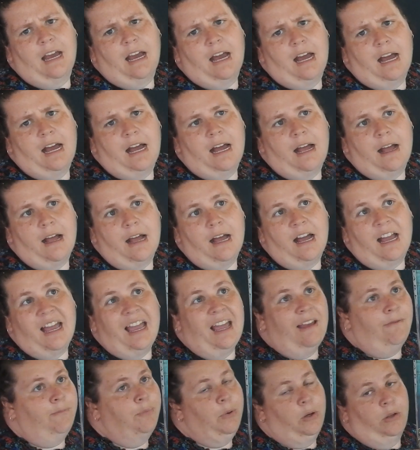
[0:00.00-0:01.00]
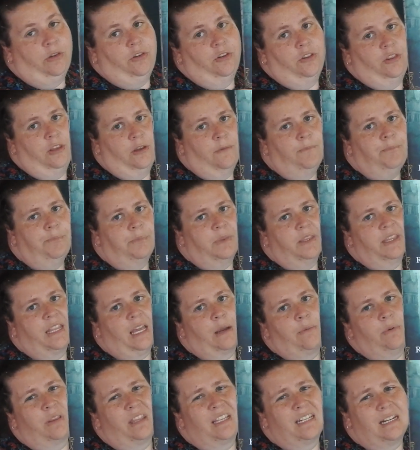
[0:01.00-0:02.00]
I have both of them. They
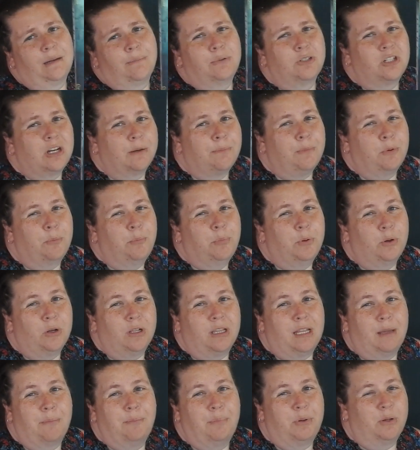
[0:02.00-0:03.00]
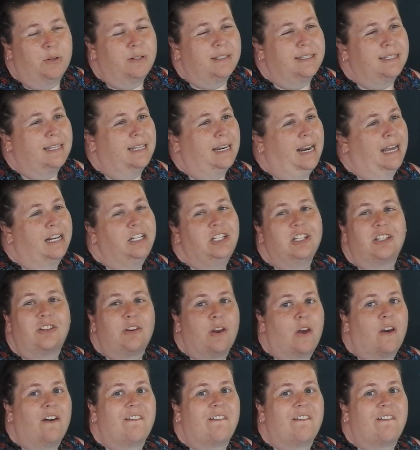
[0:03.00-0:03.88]
were the Double Trouble book club books that I just